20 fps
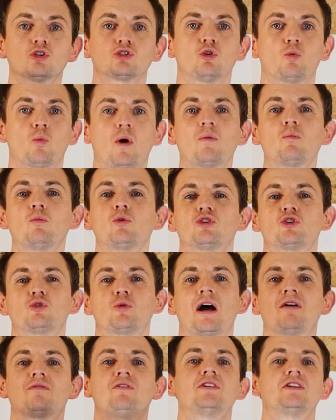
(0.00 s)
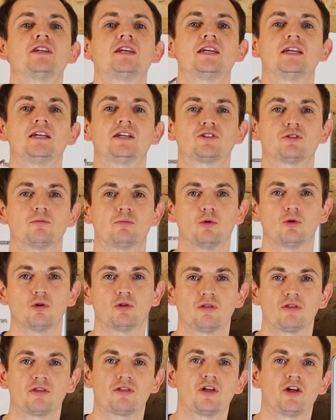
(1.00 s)
So when would you ever need more
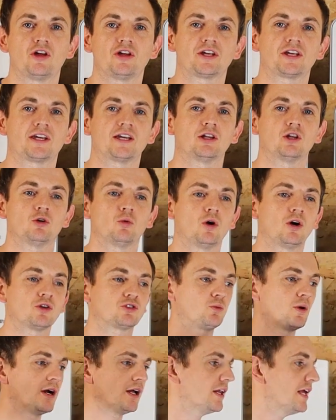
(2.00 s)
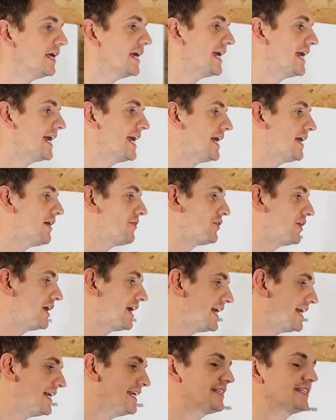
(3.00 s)
than 30 kilowatts? Well, the
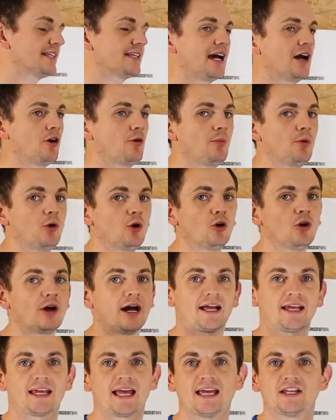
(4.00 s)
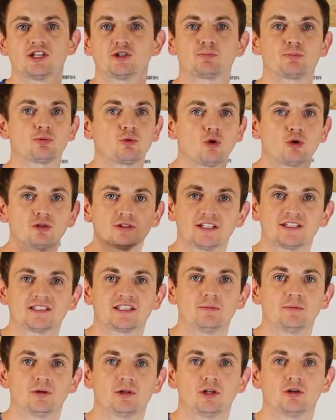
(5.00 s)
heating output, again, is broadly
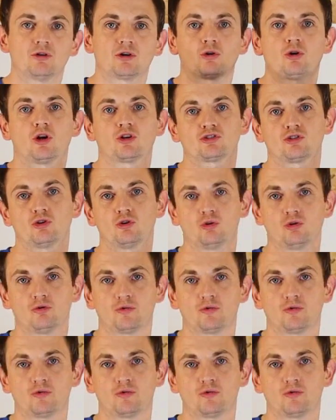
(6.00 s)
similar across all